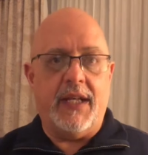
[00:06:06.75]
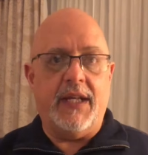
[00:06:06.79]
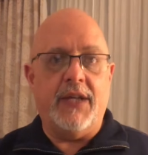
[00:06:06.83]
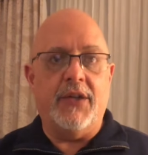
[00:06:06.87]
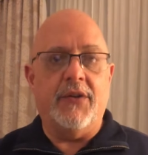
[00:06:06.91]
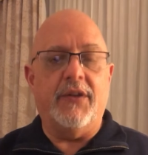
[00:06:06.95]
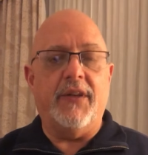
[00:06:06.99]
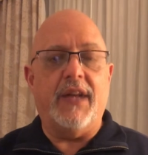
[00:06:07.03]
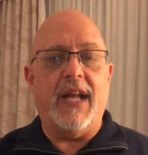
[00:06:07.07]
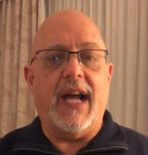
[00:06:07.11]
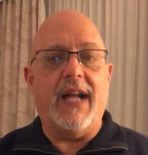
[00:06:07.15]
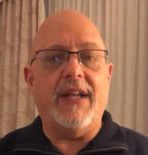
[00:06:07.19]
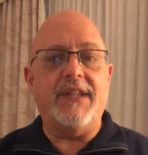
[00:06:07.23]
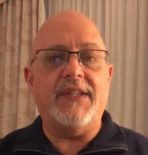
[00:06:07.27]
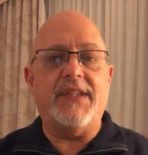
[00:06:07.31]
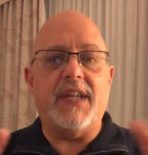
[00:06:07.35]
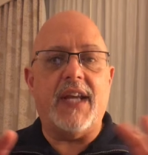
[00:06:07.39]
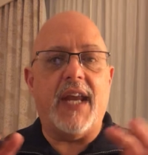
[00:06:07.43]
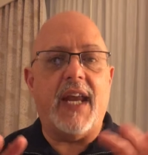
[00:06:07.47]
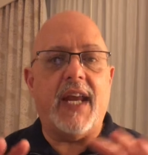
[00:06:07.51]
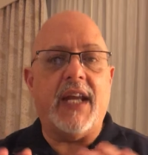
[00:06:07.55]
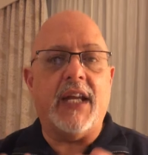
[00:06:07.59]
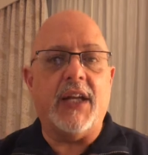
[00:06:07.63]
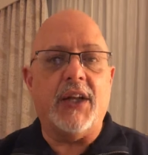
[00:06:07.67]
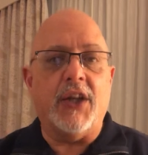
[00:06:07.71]
You're not
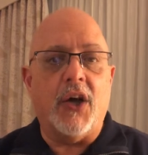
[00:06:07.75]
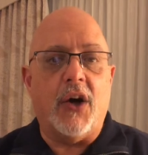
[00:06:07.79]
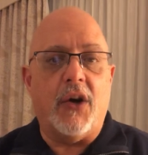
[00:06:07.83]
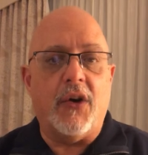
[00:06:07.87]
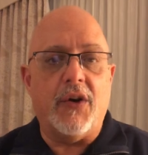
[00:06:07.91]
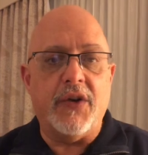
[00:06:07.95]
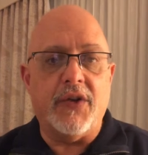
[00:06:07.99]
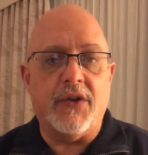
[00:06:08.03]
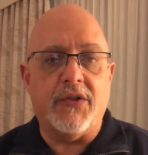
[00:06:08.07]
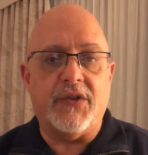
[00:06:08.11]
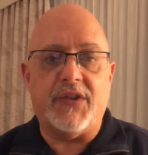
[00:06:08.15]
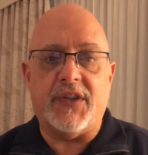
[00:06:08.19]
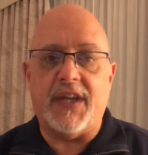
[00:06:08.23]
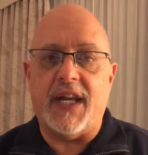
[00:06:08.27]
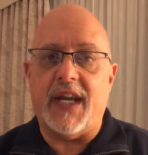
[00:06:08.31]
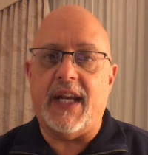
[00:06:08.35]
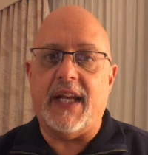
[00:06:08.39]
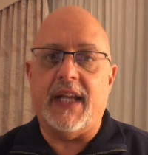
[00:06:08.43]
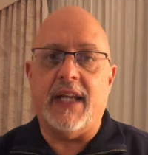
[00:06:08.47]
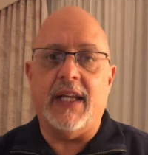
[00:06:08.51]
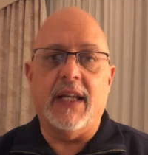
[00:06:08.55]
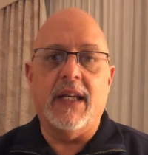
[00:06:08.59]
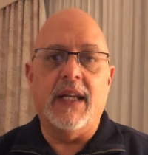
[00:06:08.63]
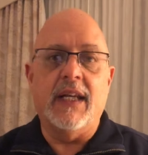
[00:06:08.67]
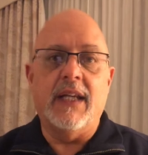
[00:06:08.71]
saying no, you're
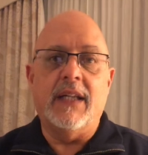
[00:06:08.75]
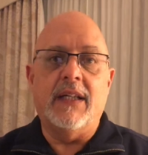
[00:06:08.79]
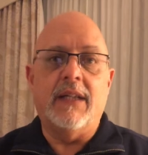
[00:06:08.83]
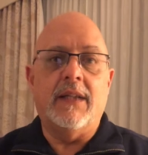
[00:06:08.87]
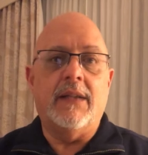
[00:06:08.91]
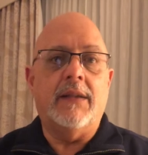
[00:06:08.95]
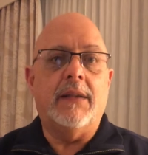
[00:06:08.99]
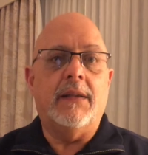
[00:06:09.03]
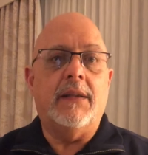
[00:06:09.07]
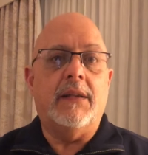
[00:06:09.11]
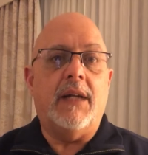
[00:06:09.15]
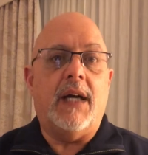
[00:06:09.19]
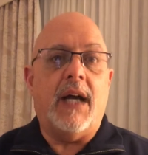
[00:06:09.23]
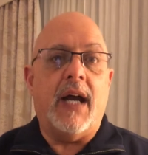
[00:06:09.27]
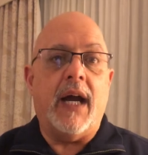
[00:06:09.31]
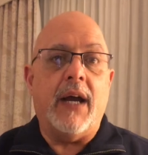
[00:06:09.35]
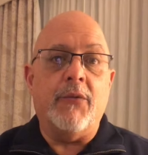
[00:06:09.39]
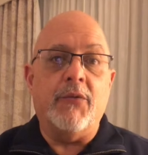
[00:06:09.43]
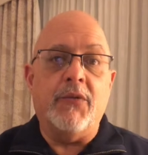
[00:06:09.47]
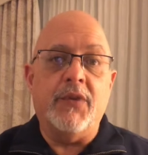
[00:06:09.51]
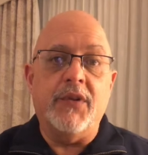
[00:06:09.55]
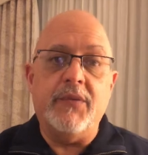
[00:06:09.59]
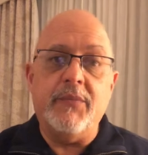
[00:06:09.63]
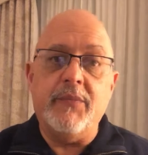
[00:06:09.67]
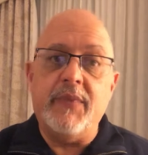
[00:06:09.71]
saying, I
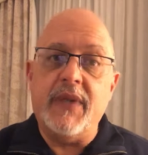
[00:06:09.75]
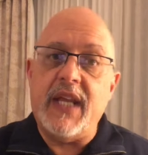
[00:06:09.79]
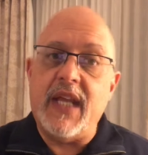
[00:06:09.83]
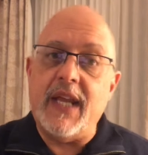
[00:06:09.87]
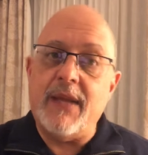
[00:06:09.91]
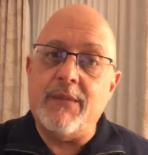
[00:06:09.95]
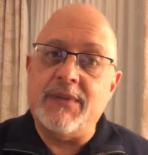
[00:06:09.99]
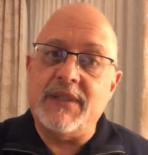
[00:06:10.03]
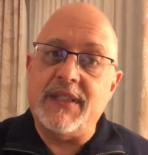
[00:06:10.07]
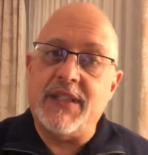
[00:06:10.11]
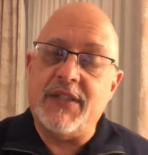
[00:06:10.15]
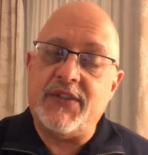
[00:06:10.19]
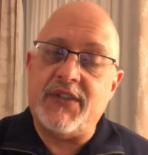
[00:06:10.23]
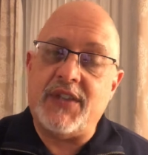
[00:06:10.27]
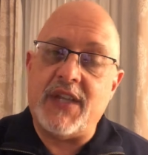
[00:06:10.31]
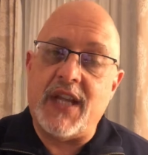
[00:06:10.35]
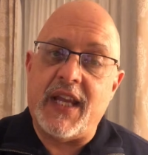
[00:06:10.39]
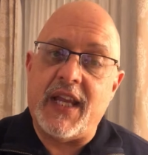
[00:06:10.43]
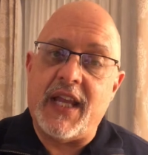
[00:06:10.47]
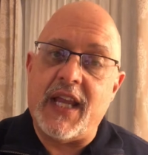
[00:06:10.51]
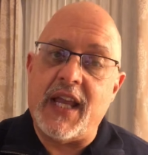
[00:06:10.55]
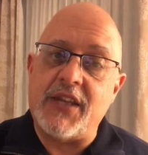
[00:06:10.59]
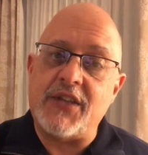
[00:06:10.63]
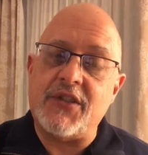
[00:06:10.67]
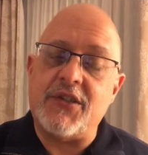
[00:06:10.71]
wouldn't be able to say
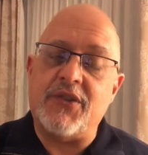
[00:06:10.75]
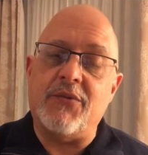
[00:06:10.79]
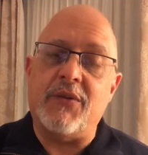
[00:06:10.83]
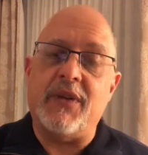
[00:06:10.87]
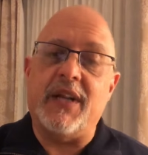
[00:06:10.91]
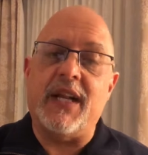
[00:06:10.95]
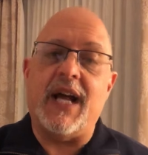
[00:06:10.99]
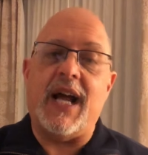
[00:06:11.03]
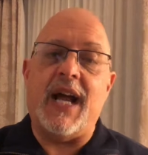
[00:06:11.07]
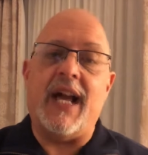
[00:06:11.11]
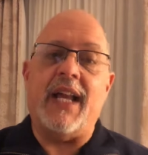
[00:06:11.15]
yes to it.